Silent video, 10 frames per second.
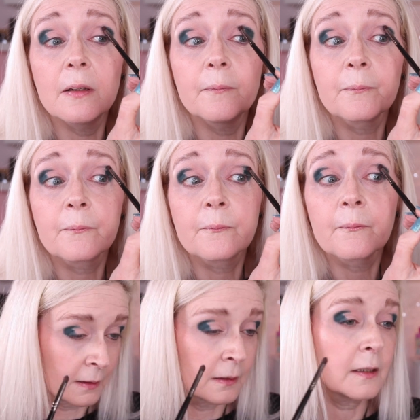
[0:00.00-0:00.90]

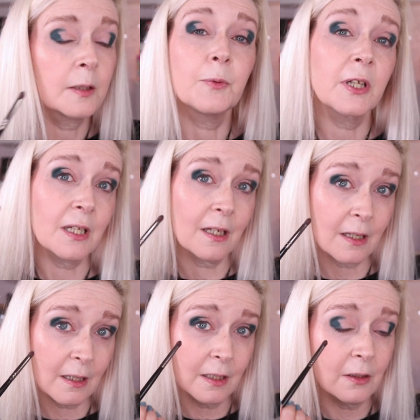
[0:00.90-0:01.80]
I'm going to bring that
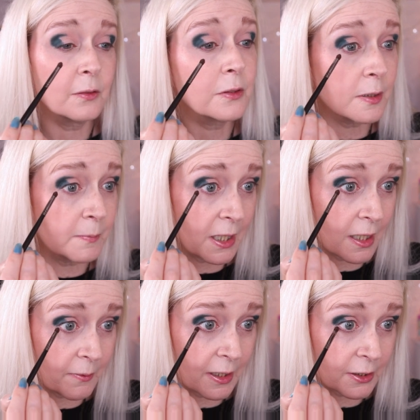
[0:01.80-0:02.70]
colour onto my
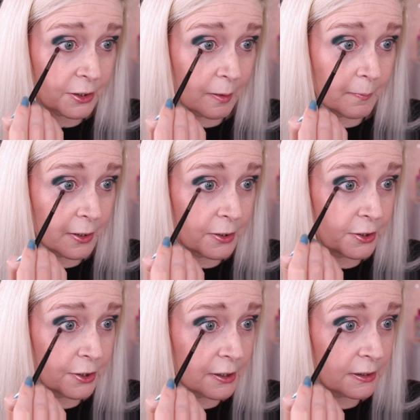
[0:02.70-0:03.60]
lower lash line, but
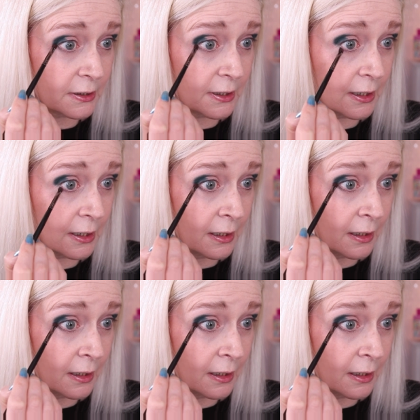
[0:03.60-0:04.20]
just the